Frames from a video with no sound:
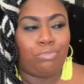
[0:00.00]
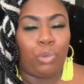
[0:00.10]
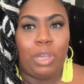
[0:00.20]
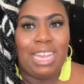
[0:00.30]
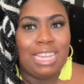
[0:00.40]

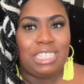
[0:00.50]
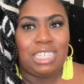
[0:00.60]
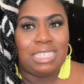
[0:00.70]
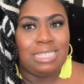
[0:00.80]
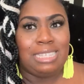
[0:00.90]
3
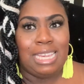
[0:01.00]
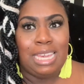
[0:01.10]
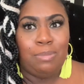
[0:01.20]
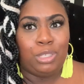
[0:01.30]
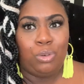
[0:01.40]
inches
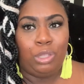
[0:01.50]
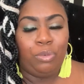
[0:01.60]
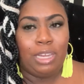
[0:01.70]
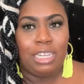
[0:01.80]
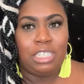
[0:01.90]
deep, 2 or
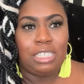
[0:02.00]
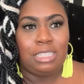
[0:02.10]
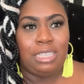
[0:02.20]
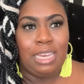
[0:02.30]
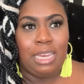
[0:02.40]
3 inches
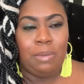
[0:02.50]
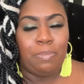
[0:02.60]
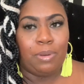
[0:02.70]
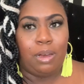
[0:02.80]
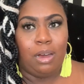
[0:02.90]

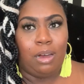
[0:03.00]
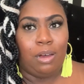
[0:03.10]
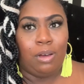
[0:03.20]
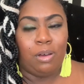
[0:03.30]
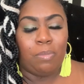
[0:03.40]
deep.
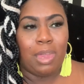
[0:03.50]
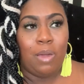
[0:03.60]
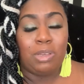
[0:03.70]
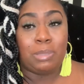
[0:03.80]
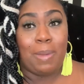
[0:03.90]

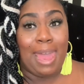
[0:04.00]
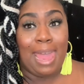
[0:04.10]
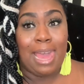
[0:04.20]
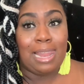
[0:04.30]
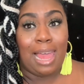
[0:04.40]
It was
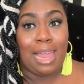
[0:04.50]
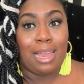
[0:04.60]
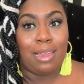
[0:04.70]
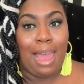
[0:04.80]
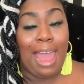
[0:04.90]
bad.
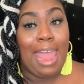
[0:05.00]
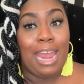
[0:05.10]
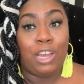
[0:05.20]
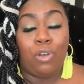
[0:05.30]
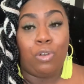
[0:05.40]
Like, I
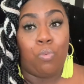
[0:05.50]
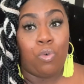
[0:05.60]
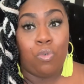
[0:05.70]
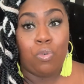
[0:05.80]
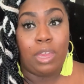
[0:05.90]
had to go to
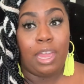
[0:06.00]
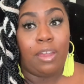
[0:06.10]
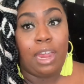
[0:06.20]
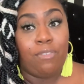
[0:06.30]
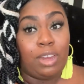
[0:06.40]
wound
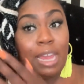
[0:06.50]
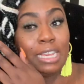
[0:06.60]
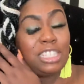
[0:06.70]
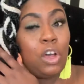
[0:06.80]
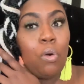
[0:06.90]
care every
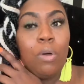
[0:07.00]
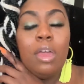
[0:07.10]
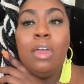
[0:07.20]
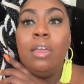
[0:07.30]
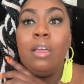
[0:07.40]
day. So
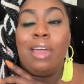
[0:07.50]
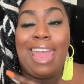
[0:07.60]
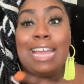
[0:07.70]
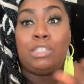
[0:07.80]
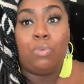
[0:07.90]

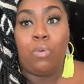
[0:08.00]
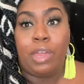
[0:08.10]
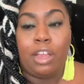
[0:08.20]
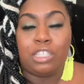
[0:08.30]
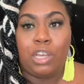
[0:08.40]
his wound
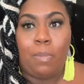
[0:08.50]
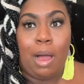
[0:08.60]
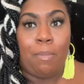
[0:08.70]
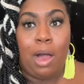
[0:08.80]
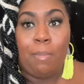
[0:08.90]
care. So
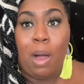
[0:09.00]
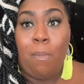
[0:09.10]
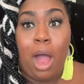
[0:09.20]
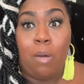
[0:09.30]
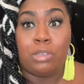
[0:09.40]
my
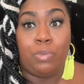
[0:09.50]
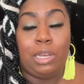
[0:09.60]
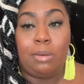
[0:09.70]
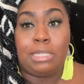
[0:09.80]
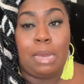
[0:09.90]
mom was
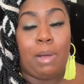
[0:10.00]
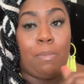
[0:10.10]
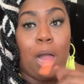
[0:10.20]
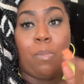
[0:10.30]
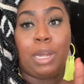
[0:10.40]
really upset. My
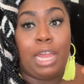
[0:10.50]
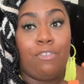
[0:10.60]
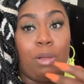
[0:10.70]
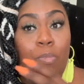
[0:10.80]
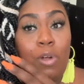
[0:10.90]
mom went to
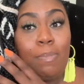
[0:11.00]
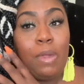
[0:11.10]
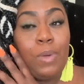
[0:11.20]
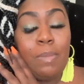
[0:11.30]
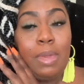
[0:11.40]
every
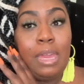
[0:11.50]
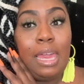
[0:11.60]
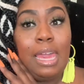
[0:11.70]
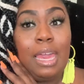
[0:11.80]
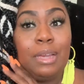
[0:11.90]
appointment with
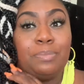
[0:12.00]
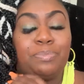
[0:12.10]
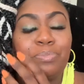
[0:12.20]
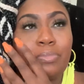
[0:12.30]
me and